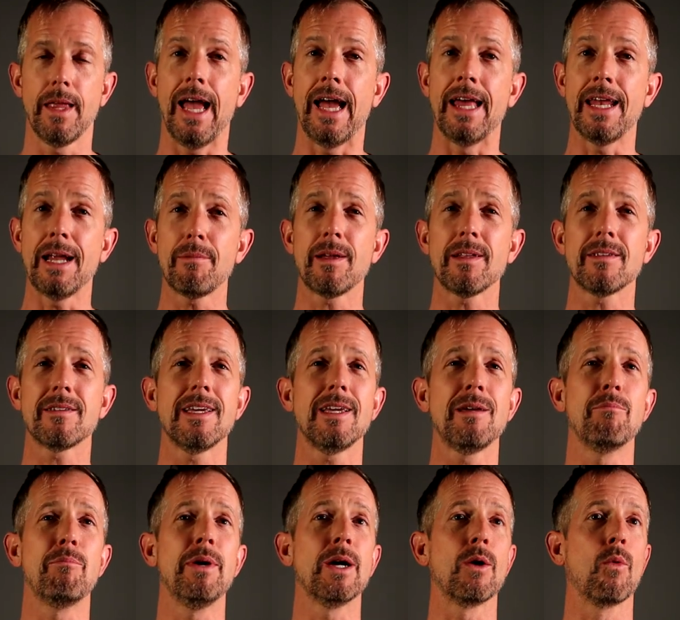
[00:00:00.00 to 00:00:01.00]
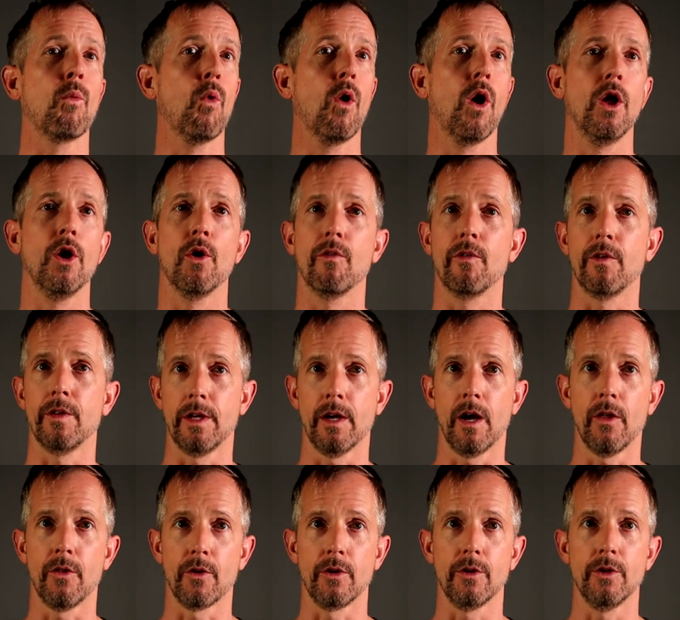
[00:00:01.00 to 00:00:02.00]
And I'm not saying pick one over the
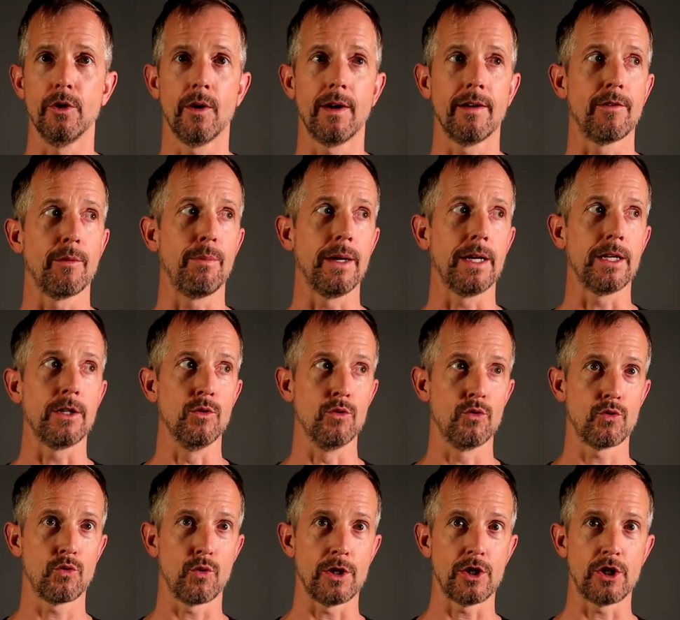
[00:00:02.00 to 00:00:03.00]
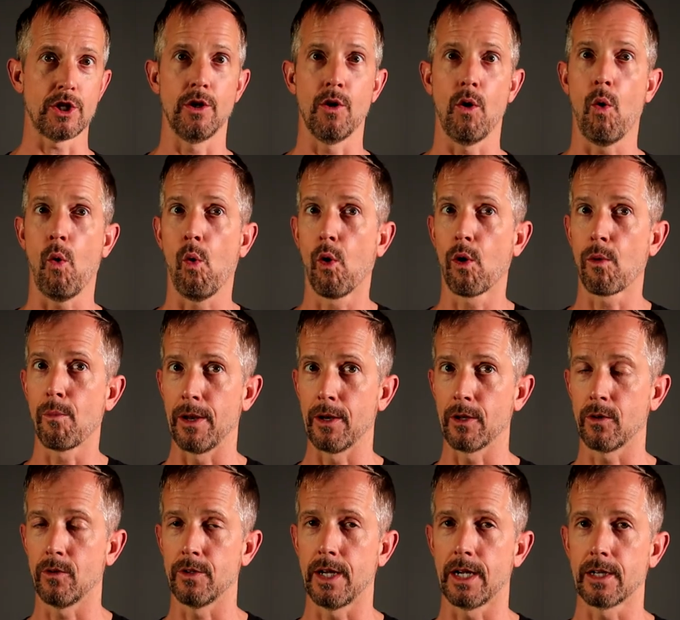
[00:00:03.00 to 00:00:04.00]
other. You don't have to pick nutrition or
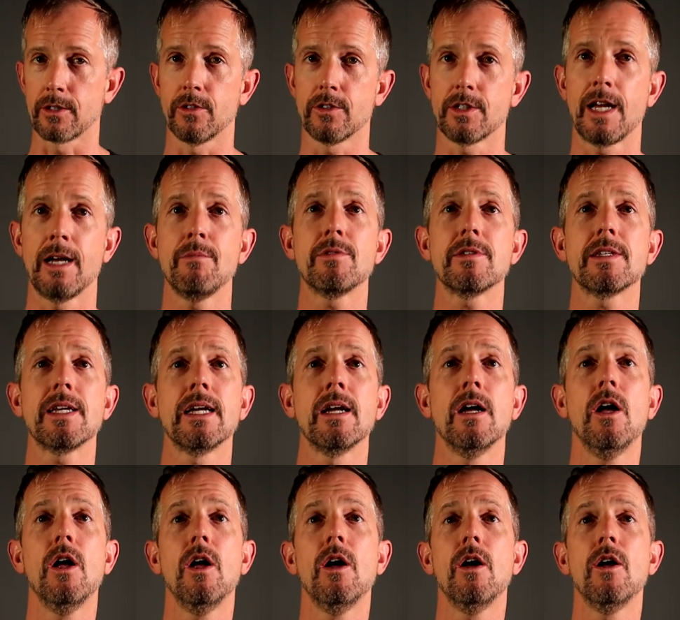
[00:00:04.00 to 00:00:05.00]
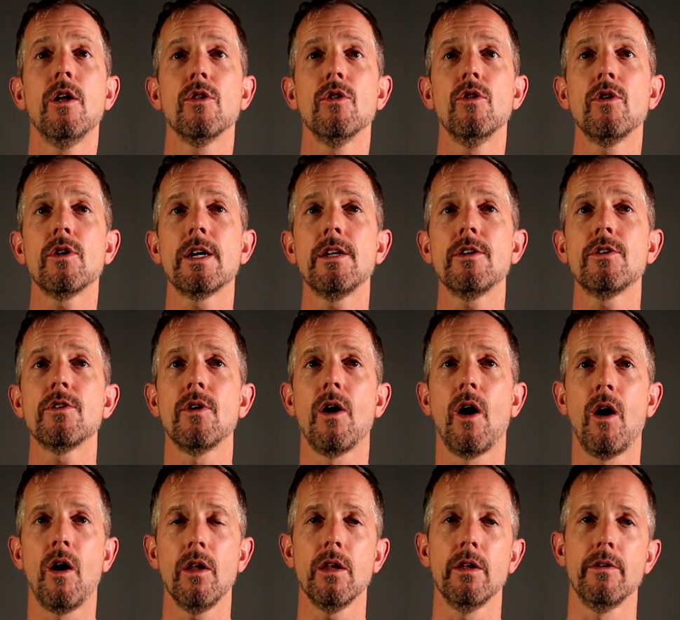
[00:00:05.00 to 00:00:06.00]
medical doctors. I'm saying look into
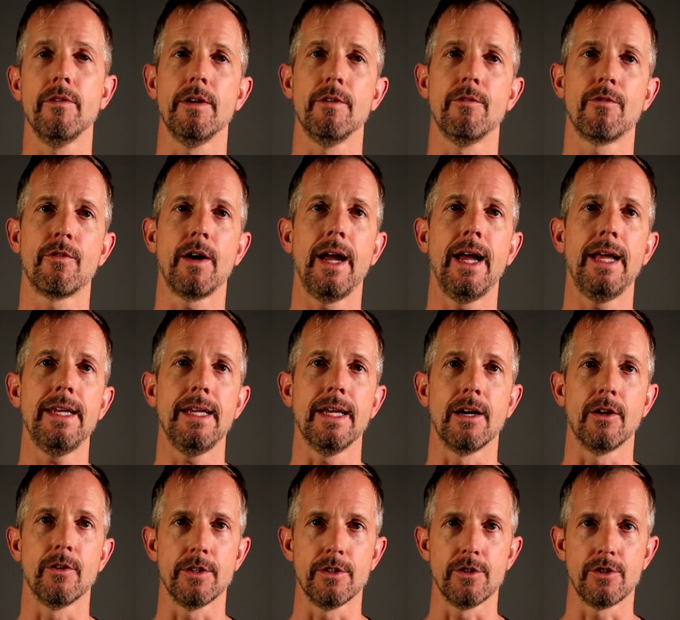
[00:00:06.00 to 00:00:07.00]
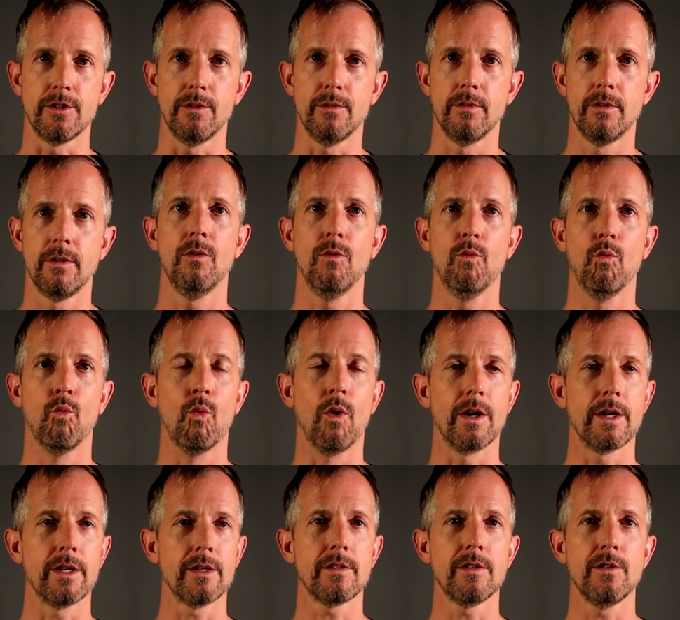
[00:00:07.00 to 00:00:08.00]
all of it for any health issue.
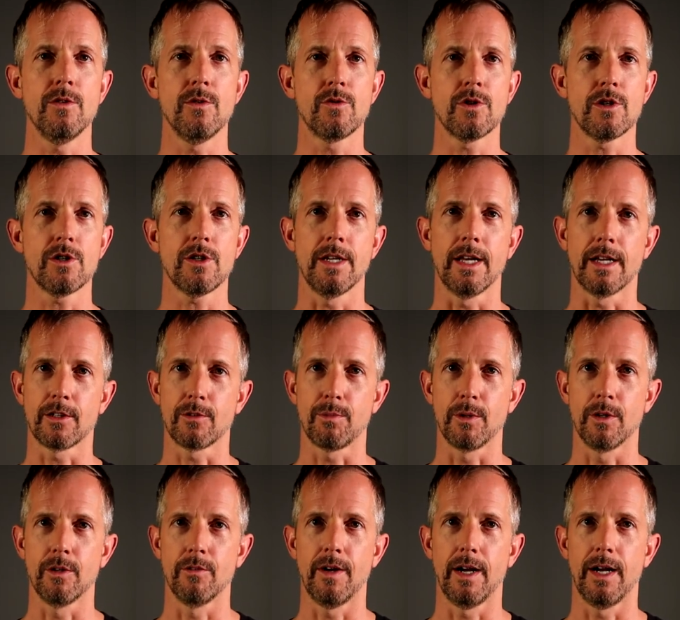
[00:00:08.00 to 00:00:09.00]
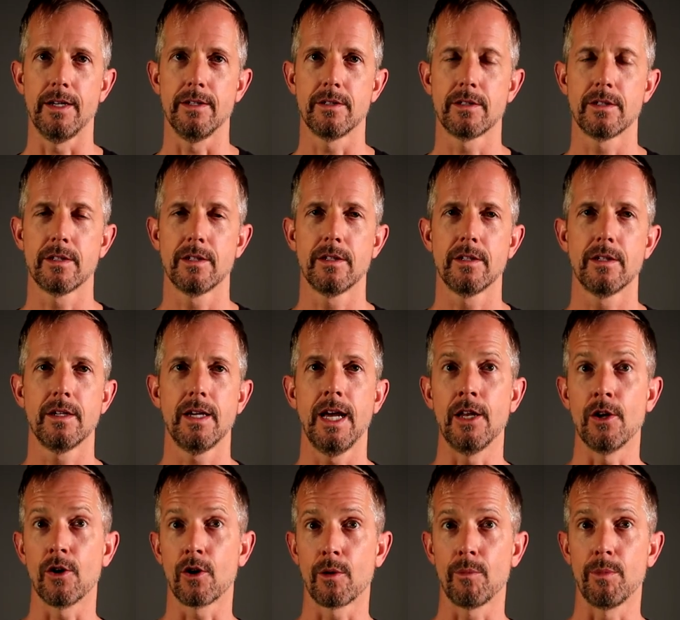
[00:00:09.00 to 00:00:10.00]
What does a nutrition expert advise?
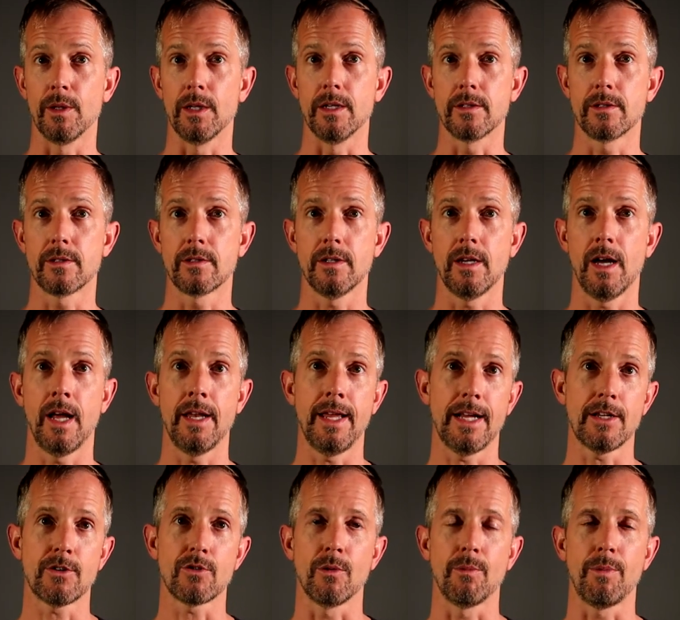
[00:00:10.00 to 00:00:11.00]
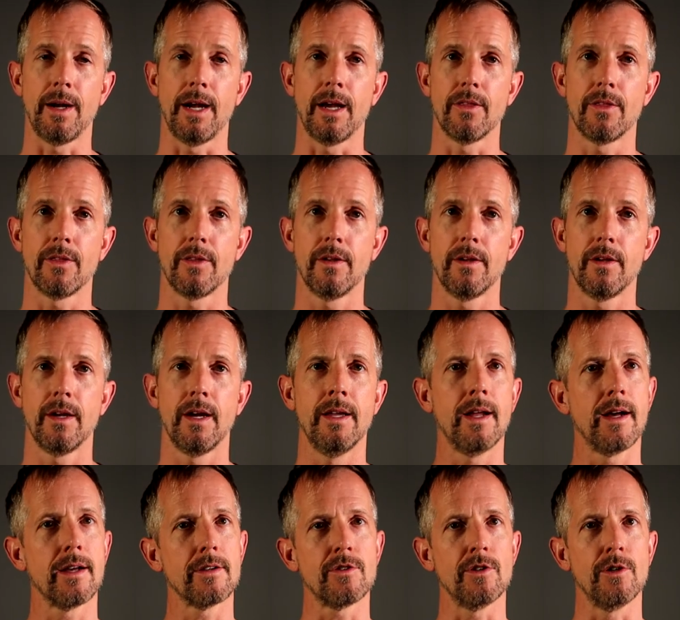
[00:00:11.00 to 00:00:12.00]
An herbalist, a naturopath, an
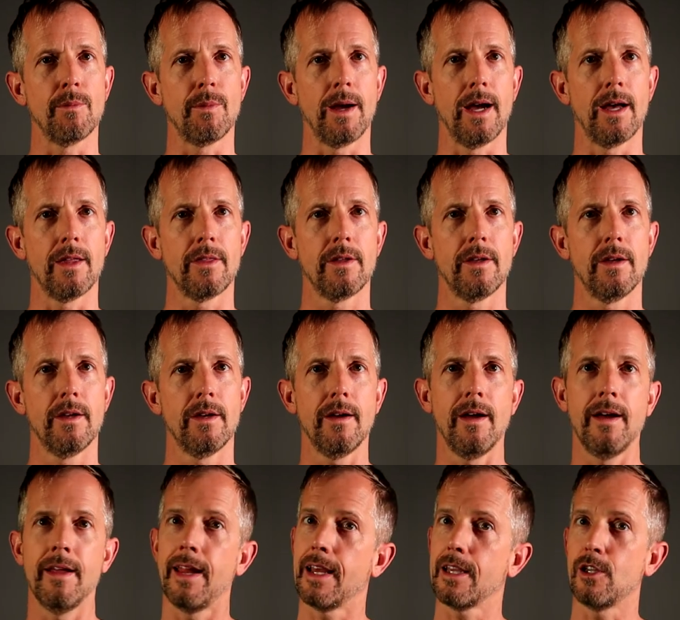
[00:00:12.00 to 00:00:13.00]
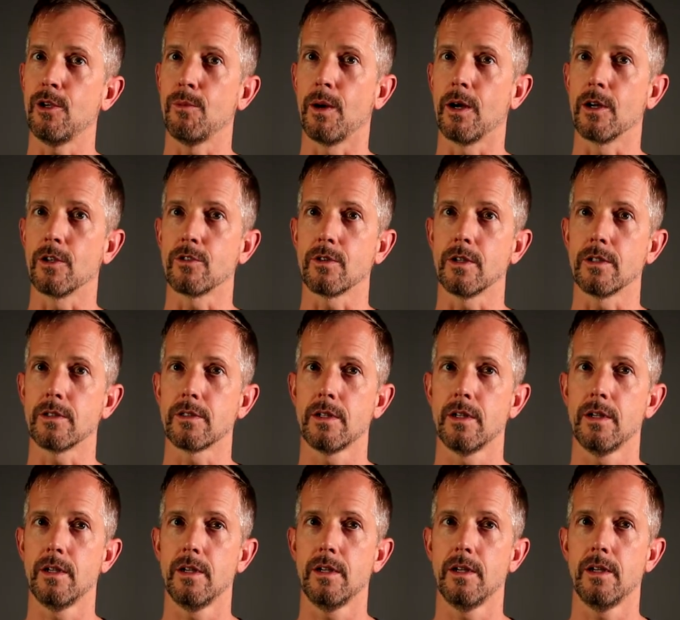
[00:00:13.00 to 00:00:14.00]
osteopath, an acupuncturist,
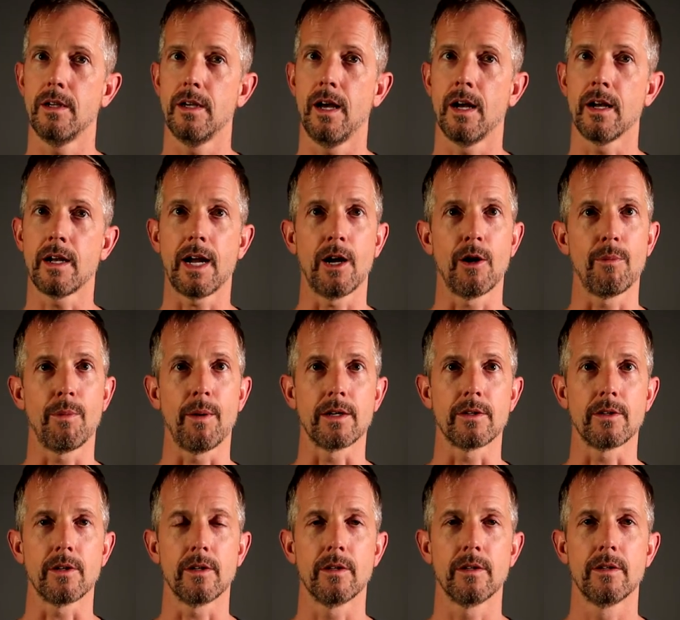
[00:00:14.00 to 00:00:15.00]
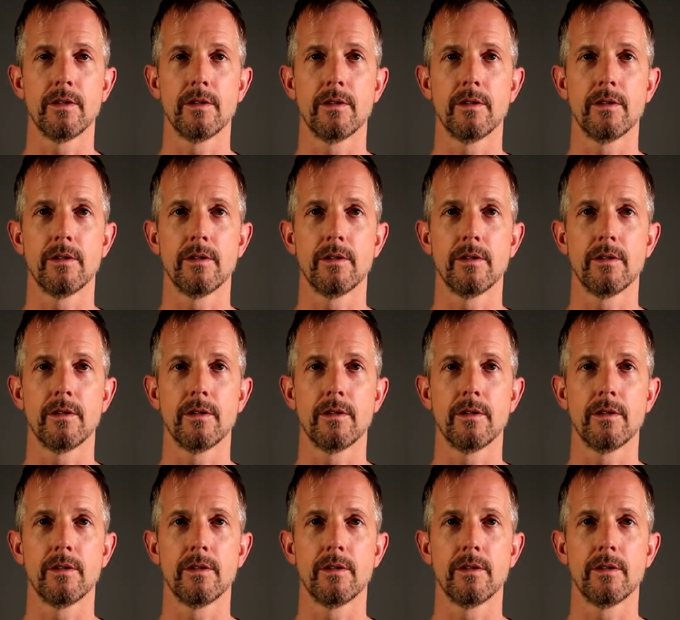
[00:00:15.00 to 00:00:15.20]
a chiropractor.